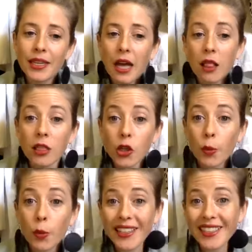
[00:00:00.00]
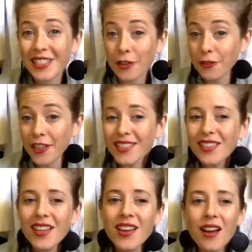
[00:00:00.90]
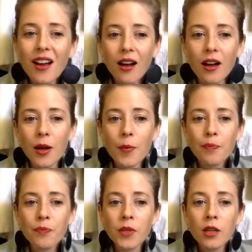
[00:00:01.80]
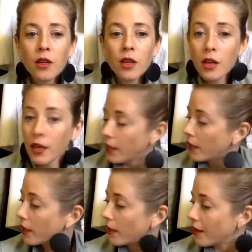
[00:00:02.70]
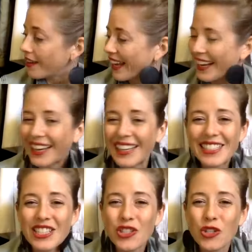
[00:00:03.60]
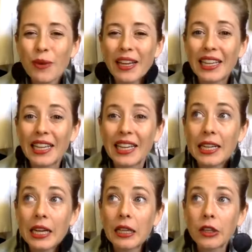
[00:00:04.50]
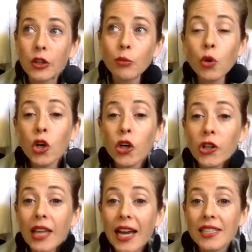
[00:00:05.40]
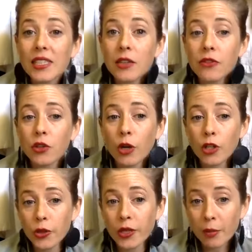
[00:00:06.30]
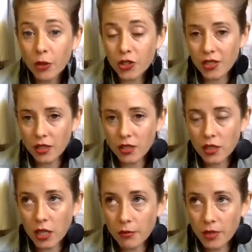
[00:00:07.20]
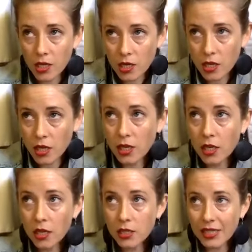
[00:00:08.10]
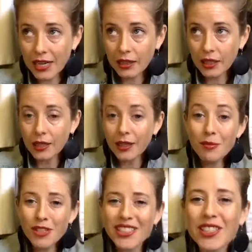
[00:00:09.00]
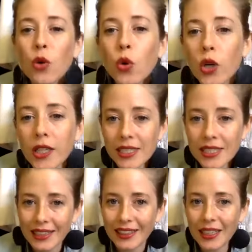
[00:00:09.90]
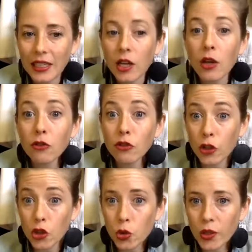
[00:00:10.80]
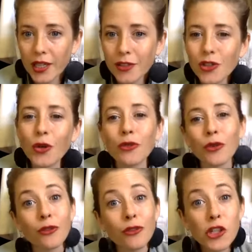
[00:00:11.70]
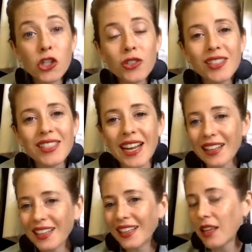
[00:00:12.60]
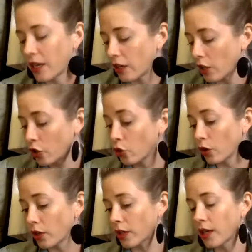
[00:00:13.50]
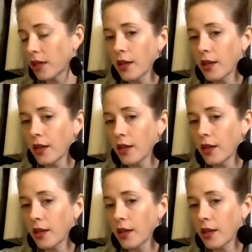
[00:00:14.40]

a little bit different. And you may need either more or less if you are doing in person. That's going to be styling in person or styling virtually. So if you're virtually styling, then your